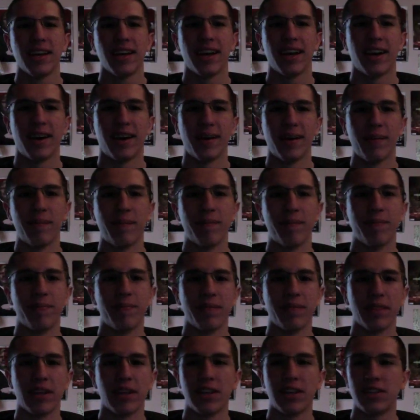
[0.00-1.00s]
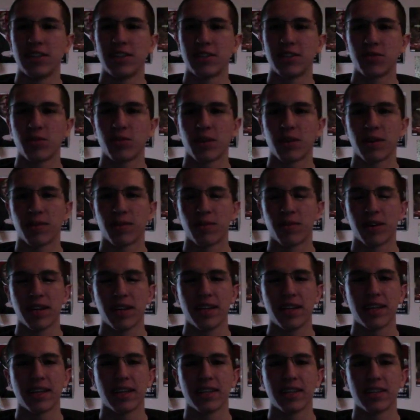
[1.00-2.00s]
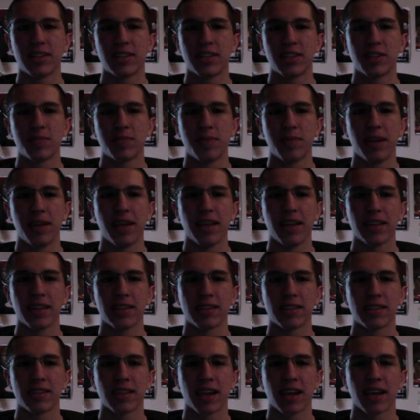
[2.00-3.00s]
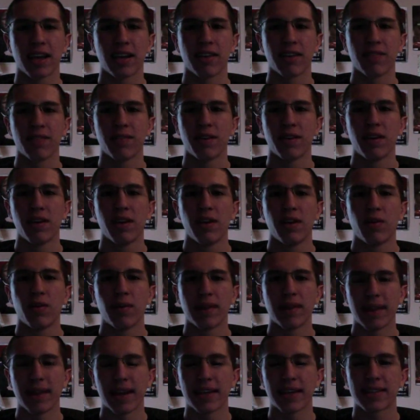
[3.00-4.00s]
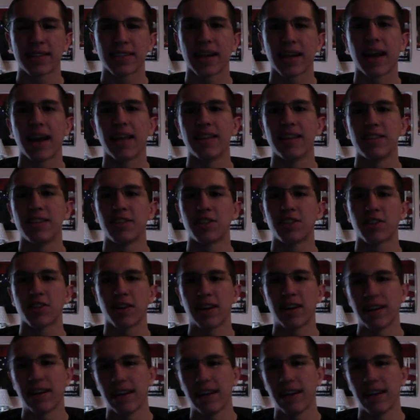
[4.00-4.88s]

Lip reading: What he does is just being this kind of relaxed guy that's just trying to